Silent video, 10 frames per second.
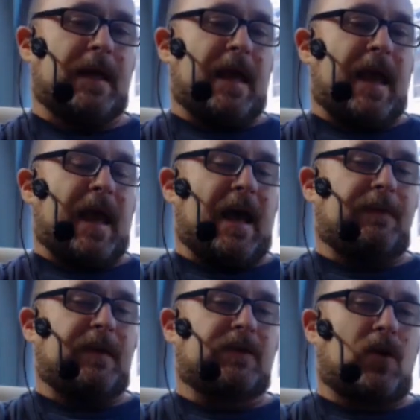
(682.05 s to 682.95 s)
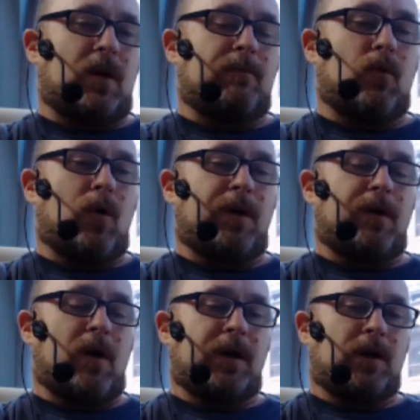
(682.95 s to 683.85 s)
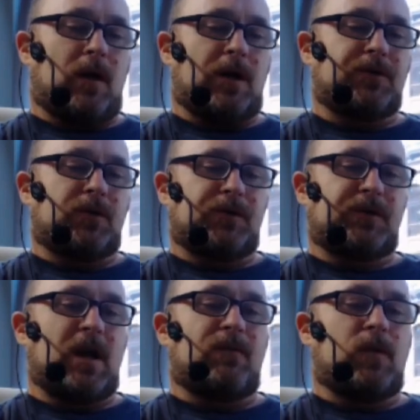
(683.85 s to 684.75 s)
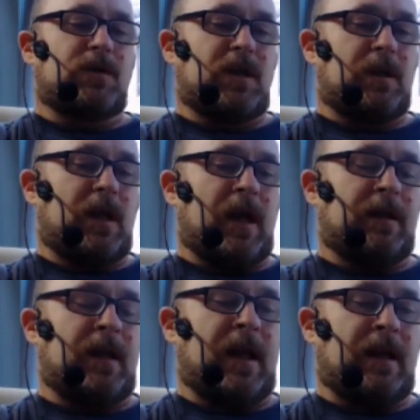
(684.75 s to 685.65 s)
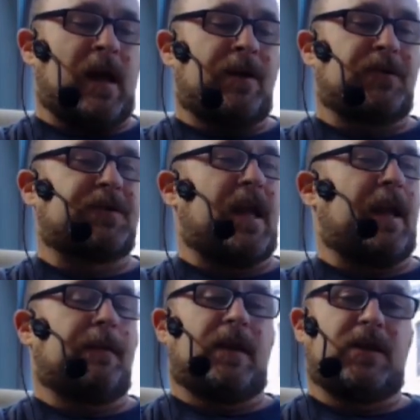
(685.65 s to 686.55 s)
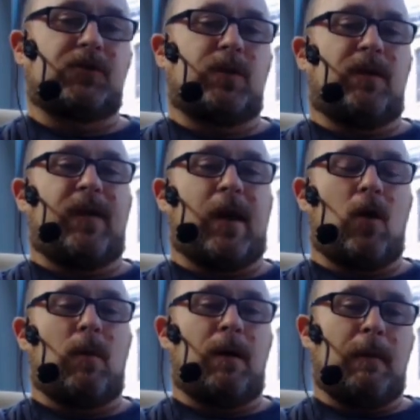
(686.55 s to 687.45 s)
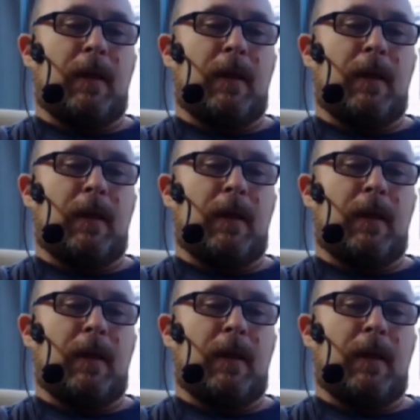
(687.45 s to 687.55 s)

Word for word: Right. And these are important archaeological discoveries in, the, in, in, understanding the history of Haoma